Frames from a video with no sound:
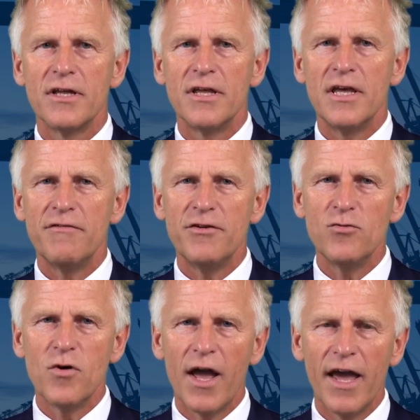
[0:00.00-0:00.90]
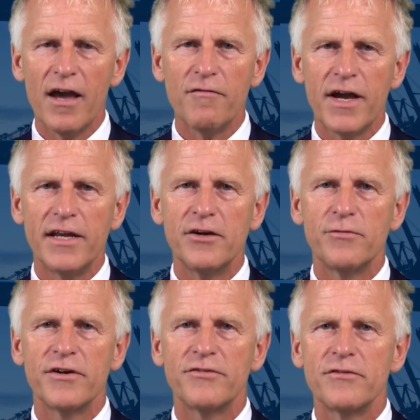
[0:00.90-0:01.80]
if you have any
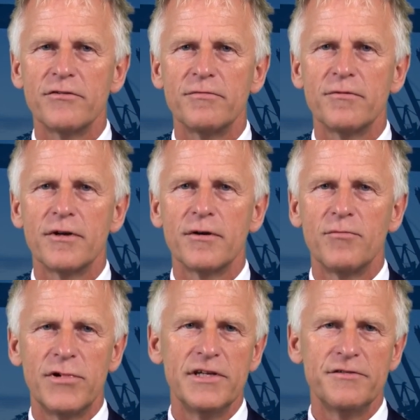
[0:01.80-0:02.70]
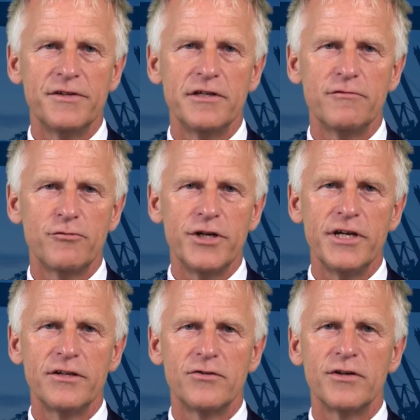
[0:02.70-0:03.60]
questions, please feel
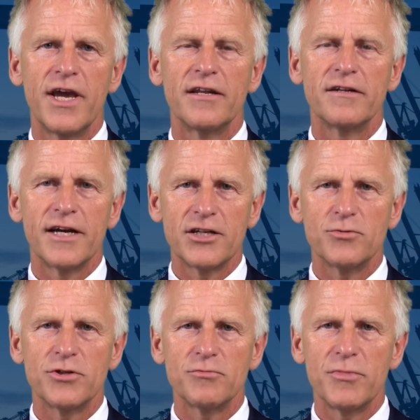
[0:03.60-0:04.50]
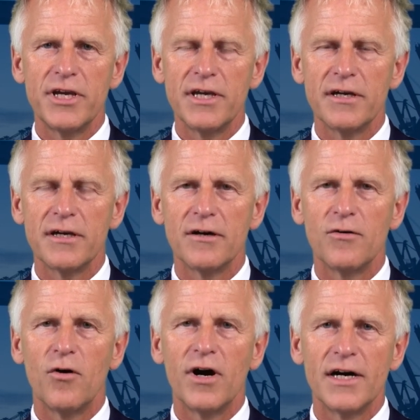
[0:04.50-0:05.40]
free to get in touch with me
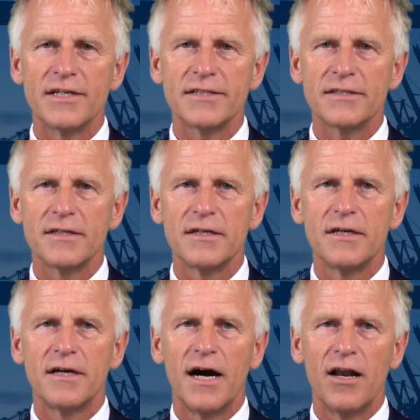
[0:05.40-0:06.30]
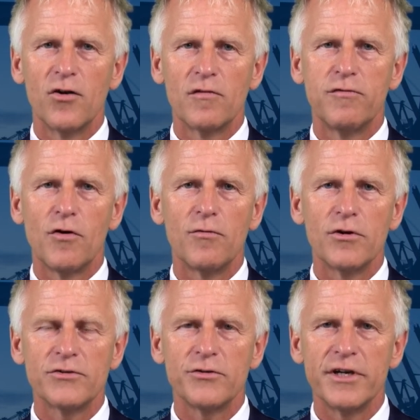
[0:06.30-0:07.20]
or us. I look
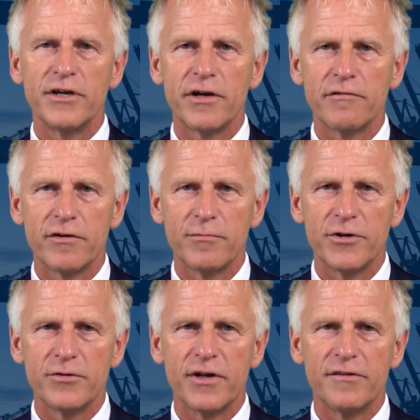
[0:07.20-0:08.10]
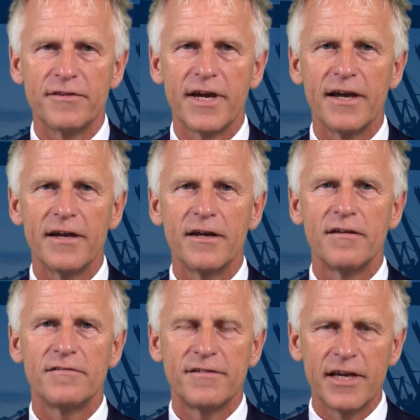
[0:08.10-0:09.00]
forward to hearing from you and say
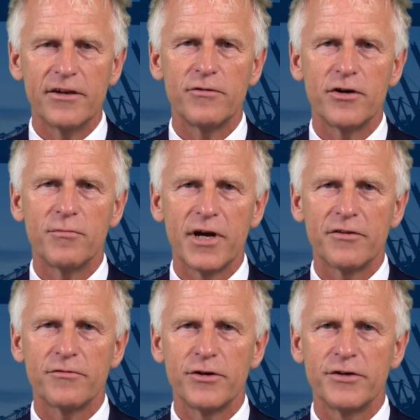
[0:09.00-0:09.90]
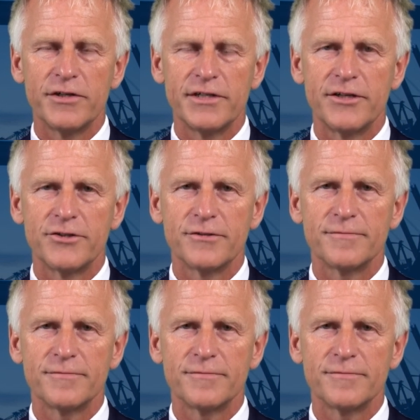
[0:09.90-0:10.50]
thank you very much for your attention.